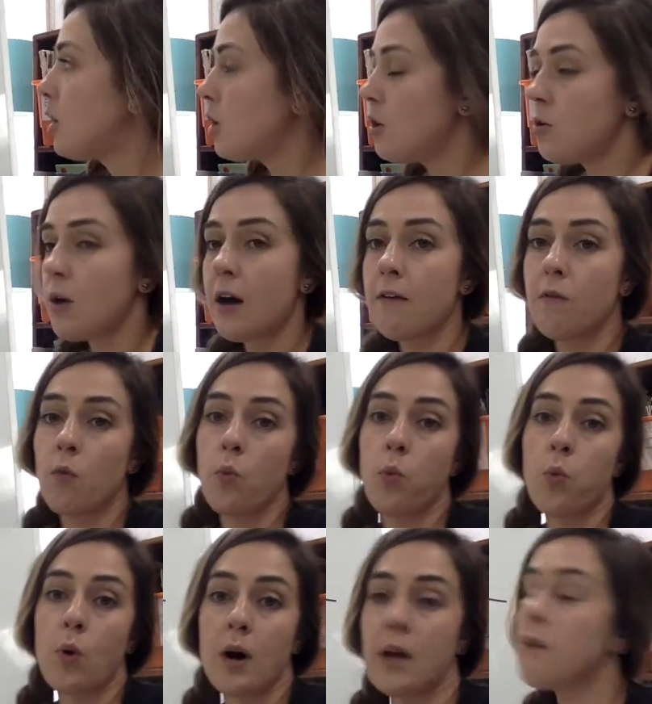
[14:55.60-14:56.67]
You have
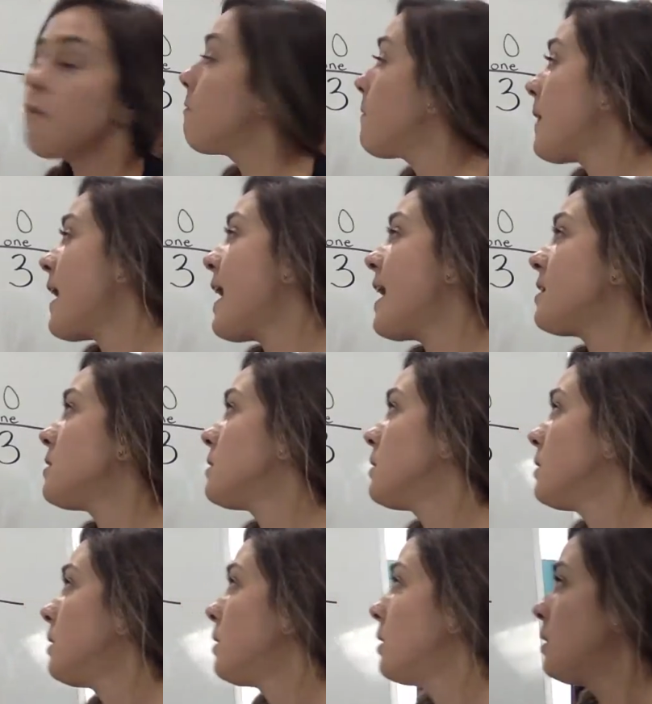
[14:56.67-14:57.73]
1 flat,
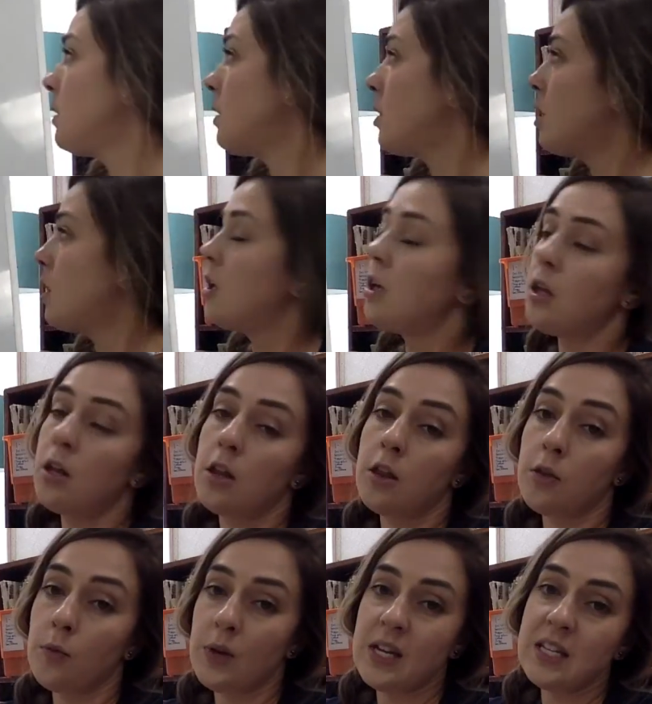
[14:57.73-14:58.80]

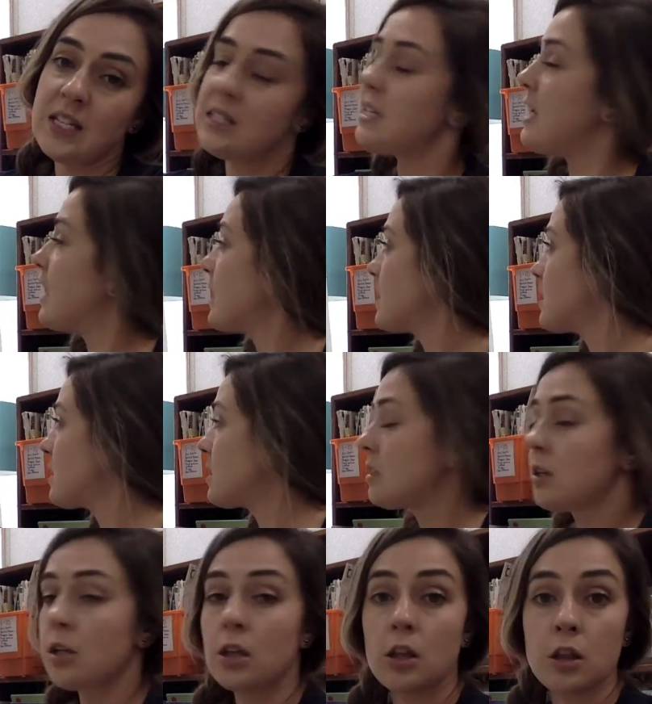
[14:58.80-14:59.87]
3 sticks,
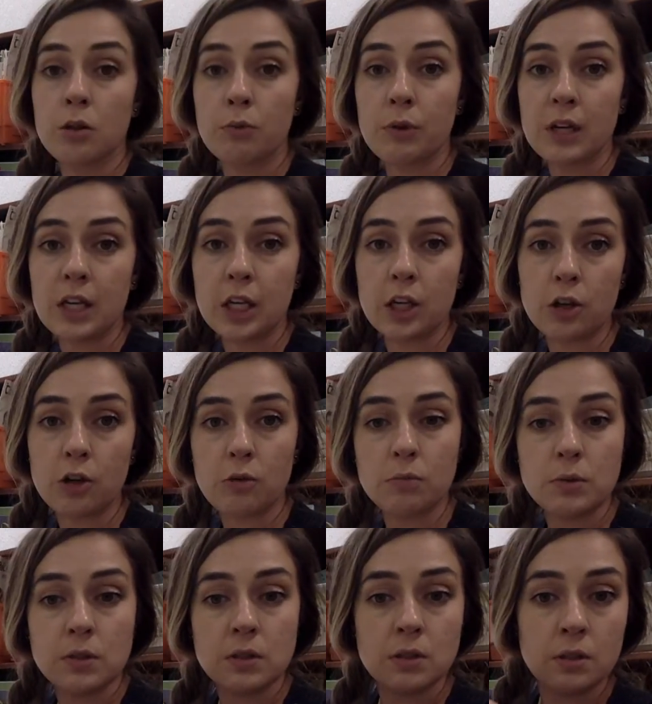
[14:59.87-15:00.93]
3
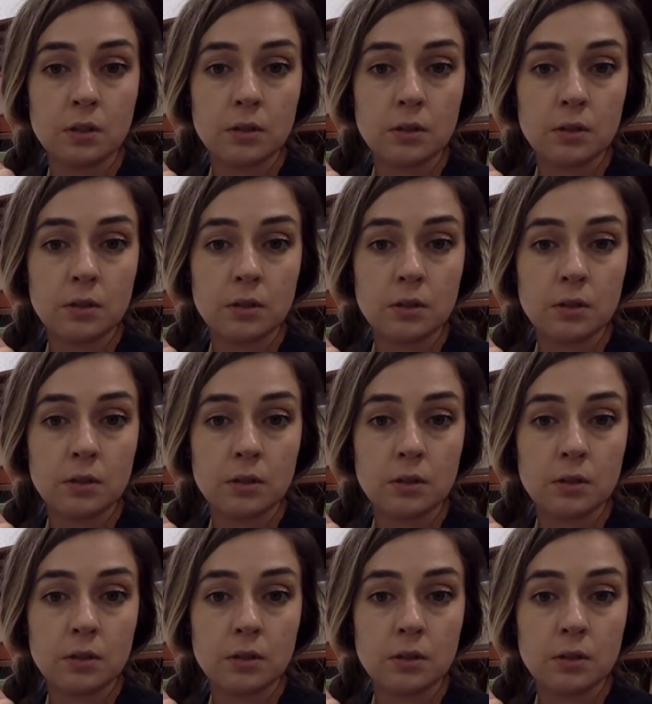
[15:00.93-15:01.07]
cubes.